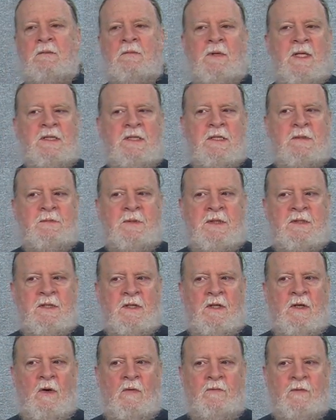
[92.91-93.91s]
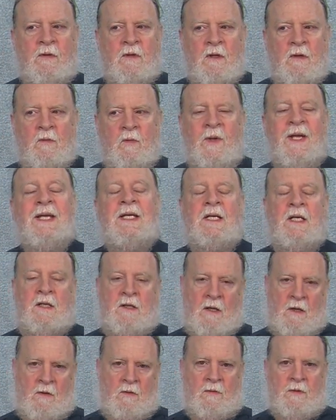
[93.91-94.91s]
raises a little over a week
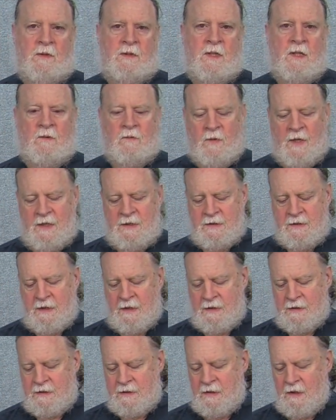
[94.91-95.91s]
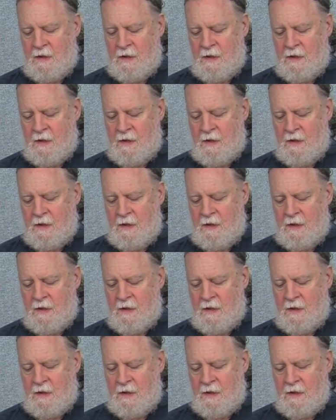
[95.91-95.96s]
ago that raised this.